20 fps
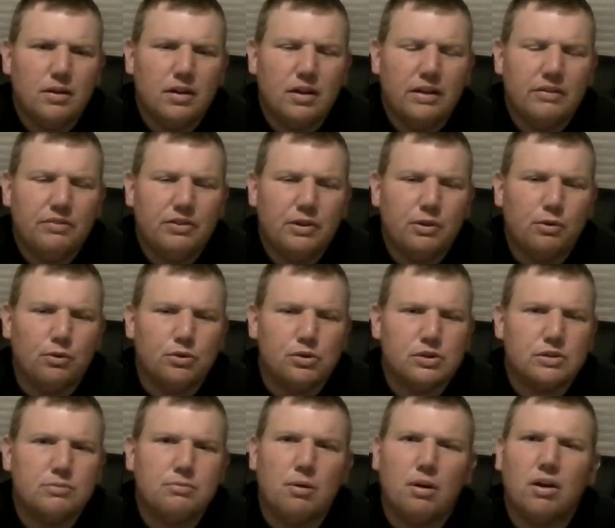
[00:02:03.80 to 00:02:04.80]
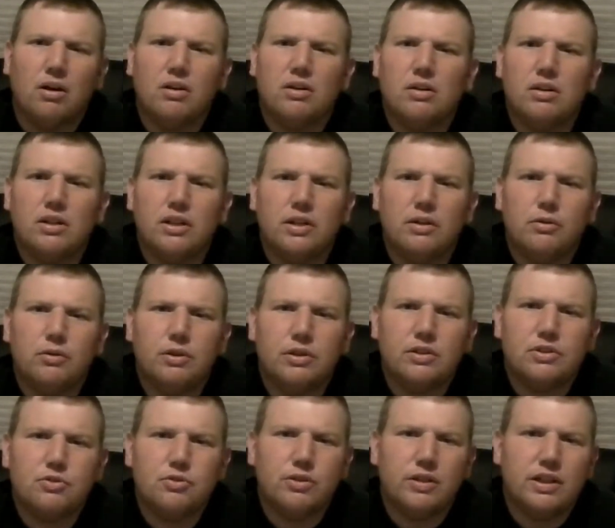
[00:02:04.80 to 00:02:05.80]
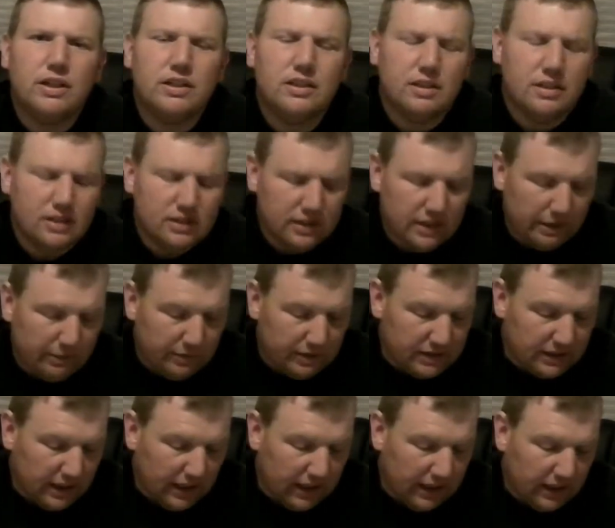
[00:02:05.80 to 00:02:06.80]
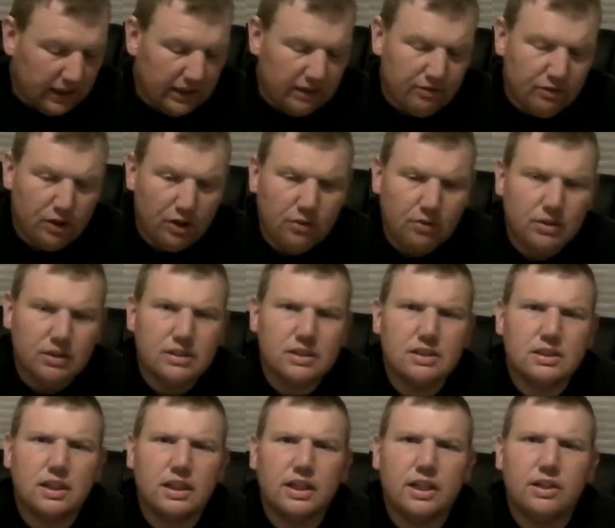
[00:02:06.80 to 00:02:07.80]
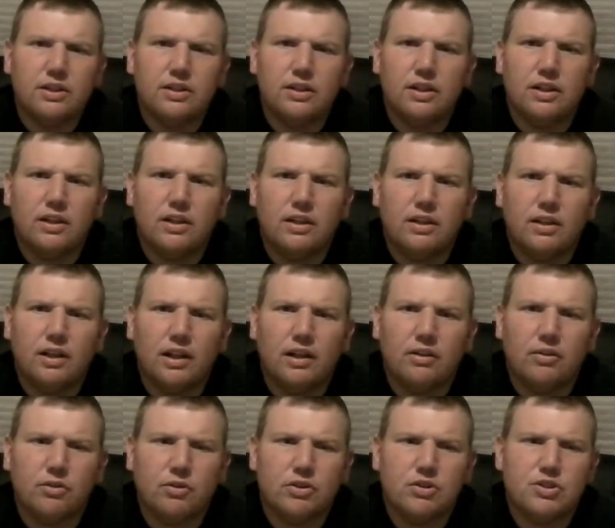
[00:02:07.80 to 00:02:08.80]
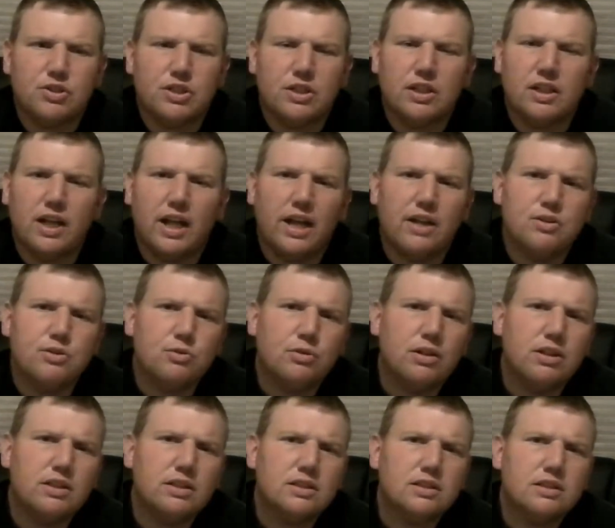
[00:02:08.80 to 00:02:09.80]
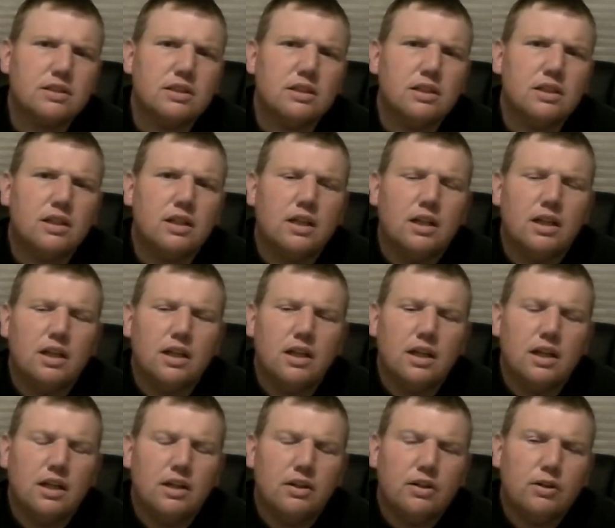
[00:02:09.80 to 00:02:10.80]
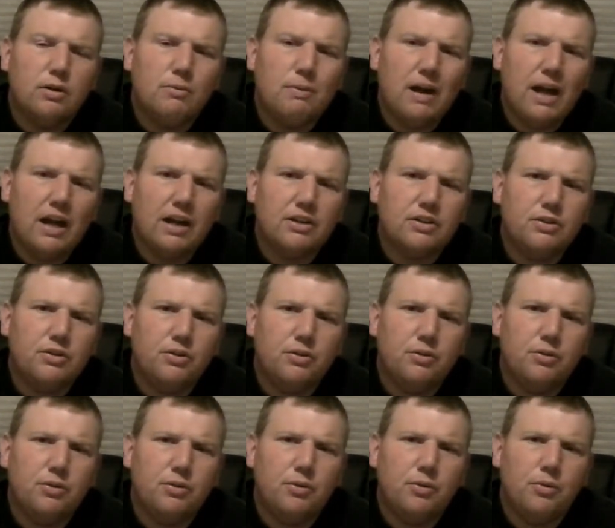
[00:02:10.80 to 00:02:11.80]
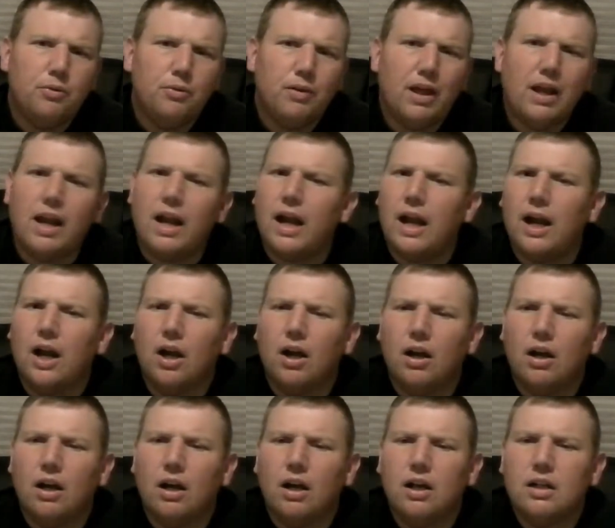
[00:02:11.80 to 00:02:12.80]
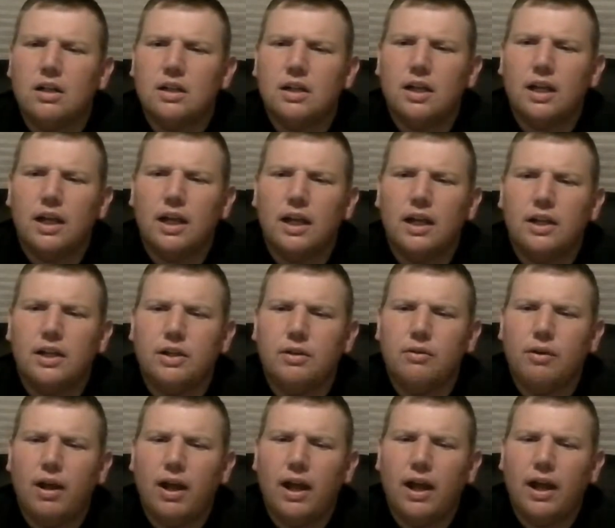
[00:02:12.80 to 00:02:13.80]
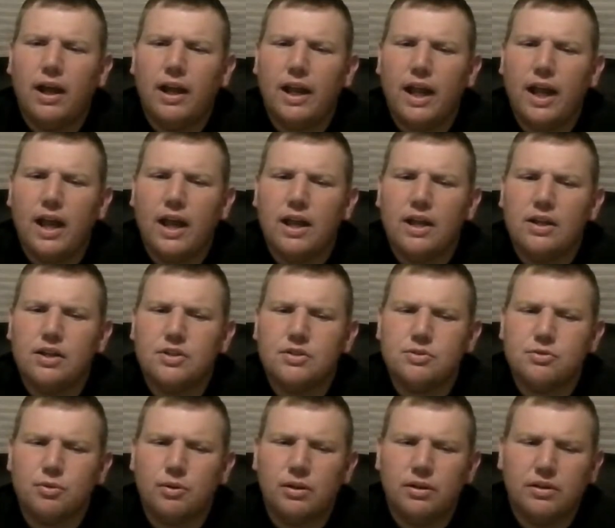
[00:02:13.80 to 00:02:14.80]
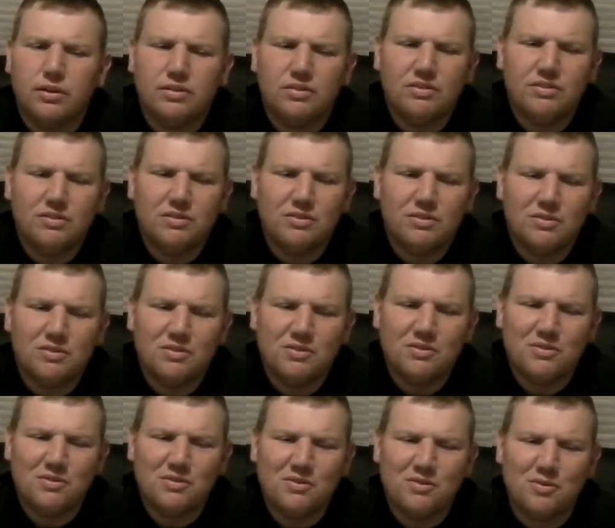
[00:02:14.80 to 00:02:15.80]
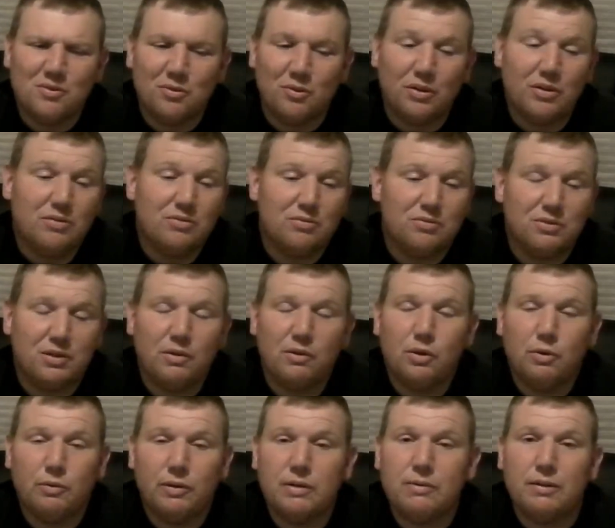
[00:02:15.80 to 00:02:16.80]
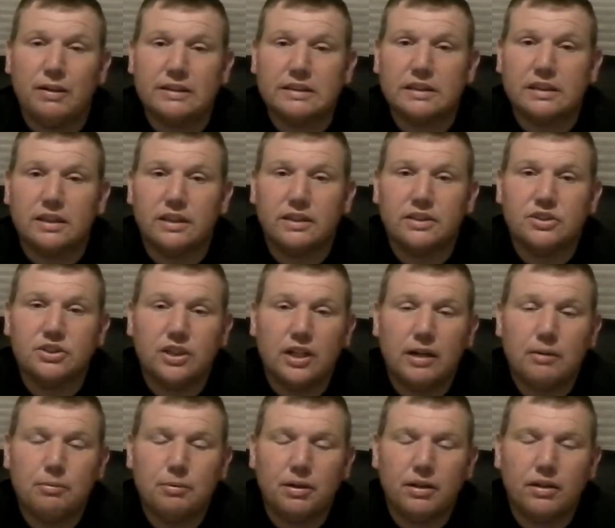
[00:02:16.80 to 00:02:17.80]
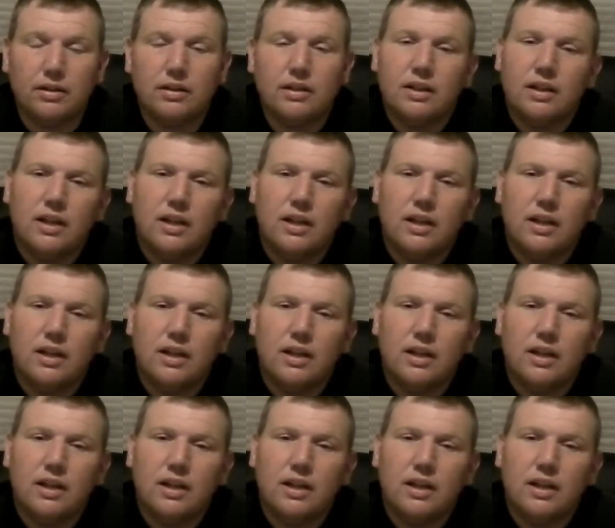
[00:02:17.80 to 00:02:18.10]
If you were smart, you could treat Sami Zayn and Kevin Owens like you did, like Christian and Edge was. Go back to that era, and you had Edge running WWE, basically, as champion.